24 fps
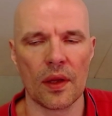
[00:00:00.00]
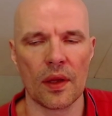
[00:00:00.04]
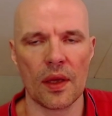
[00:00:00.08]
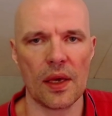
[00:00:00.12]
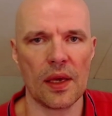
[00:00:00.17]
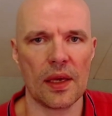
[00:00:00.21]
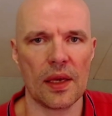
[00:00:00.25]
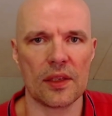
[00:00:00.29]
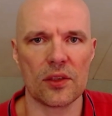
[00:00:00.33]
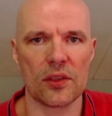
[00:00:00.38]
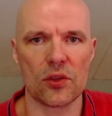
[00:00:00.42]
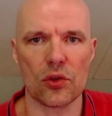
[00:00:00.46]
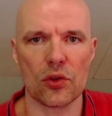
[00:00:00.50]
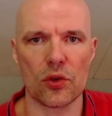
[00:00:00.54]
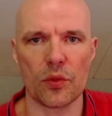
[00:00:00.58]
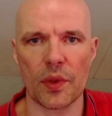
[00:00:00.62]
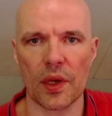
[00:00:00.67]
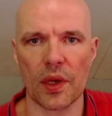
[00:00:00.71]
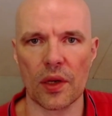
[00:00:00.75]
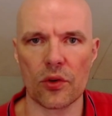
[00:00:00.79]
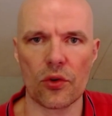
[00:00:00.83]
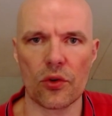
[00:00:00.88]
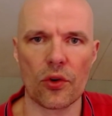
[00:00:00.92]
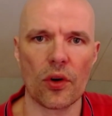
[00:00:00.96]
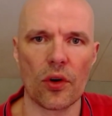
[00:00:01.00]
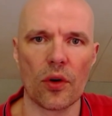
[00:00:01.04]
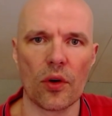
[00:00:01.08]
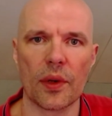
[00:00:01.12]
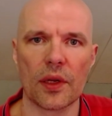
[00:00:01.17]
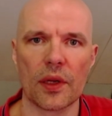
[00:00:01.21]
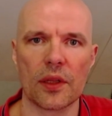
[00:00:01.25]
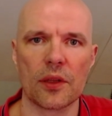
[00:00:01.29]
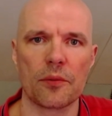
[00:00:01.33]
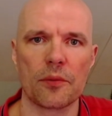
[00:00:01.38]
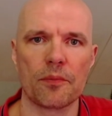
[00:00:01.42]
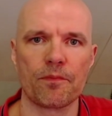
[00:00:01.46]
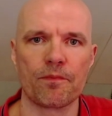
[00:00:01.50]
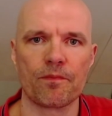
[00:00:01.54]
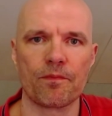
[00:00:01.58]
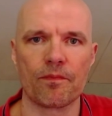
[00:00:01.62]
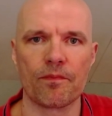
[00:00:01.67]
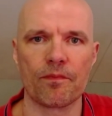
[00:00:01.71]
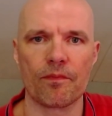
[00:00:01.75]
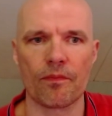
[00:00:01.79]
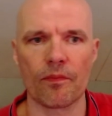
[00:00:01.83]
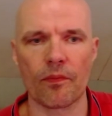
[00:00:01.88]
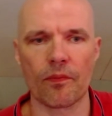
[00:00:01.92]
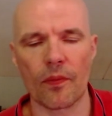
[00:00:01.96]
It should be a draw, but
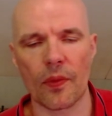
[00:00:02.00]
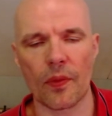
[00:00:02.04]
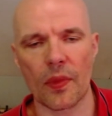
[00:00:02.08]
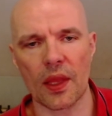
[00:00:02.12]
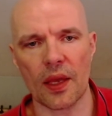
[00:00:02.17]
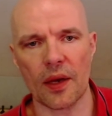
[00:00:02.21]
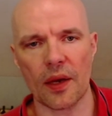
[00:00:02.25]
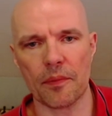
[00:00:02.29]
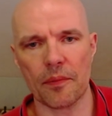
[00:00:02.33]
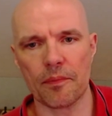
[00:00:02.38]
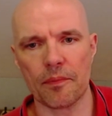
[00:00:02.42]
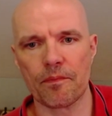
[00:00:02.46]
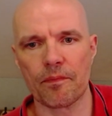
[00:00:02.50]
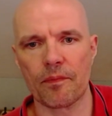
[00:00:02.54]
yeah.